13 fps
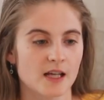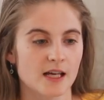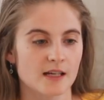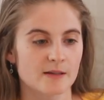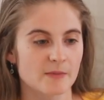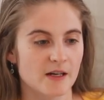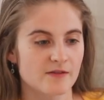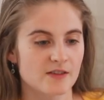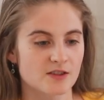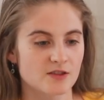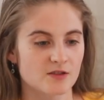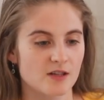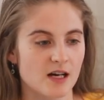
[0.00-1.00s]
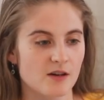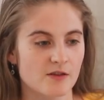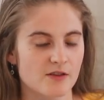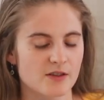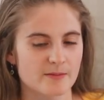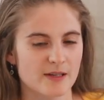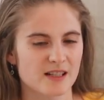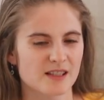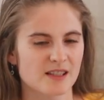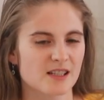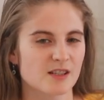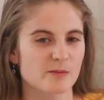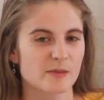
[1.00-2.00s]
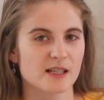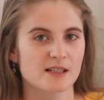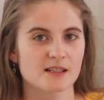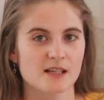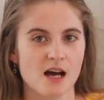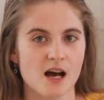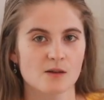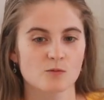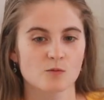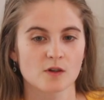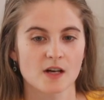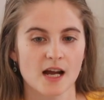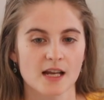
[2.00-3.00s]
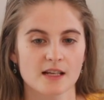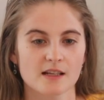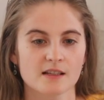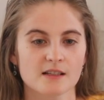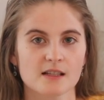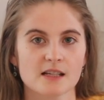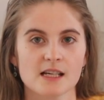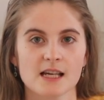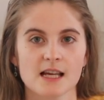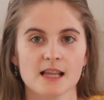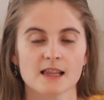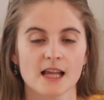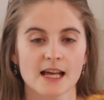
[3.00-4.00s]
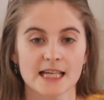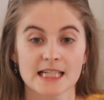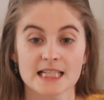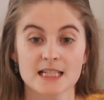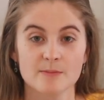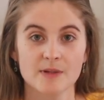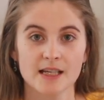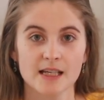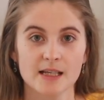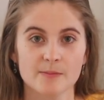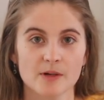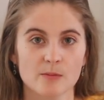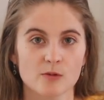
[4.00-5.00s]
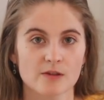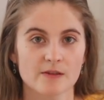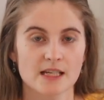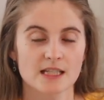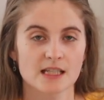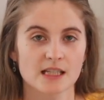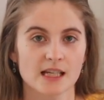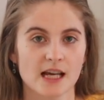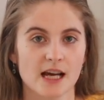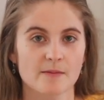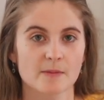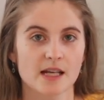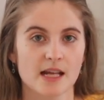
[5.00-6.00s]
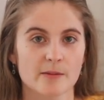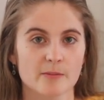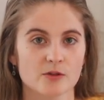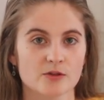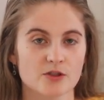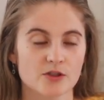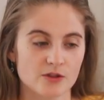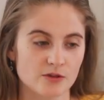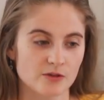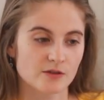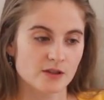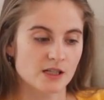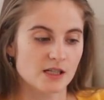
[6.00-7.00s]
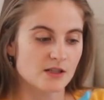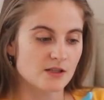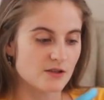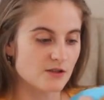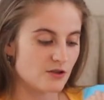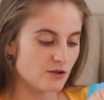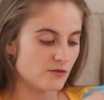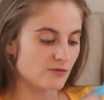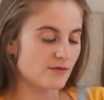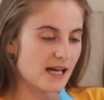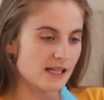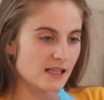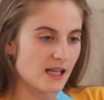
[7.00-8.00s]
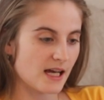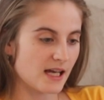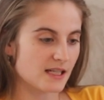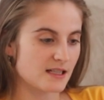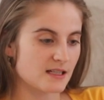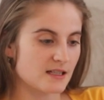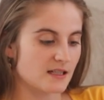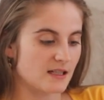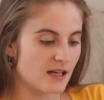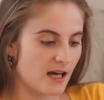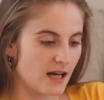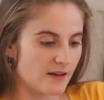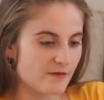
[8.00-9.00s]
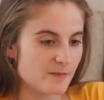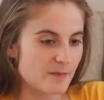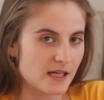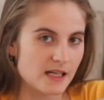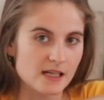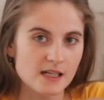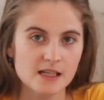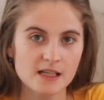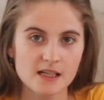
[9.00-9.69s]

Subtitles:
like my physical health has been a little bit not where I'd like it to be, but more recently I've been able to do red light. I've been